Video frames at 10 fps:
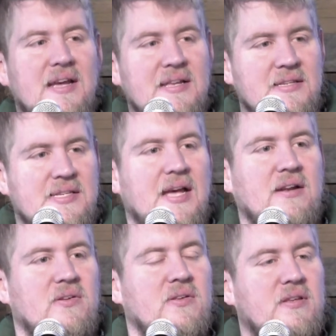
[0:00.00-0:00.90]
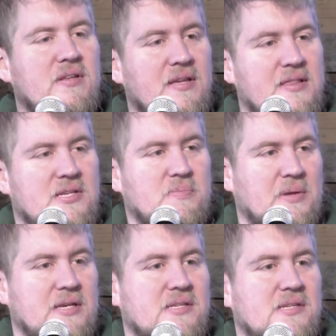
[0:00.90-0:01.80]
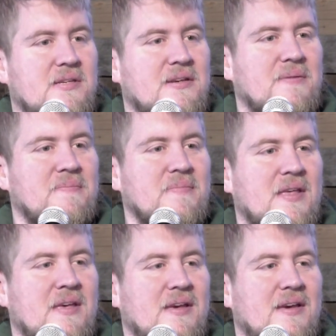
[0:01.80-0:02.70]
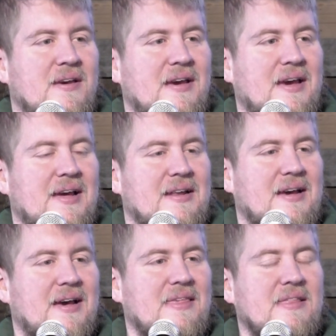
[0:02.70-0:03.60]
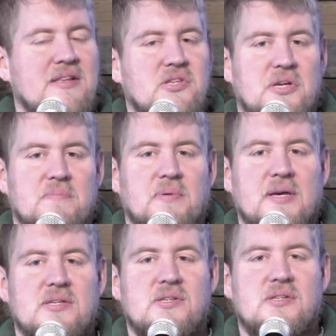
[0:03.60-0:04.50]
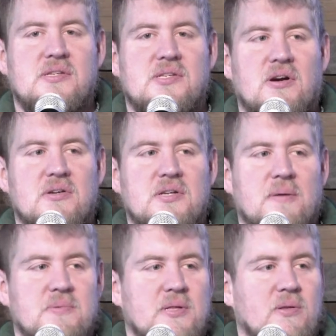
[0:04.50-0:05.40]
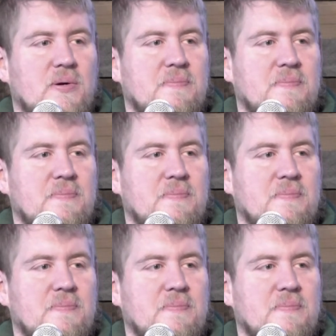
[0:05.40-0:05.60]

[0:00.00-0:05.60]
and settled in this place. And I think that's a good place to start to come to the Lord.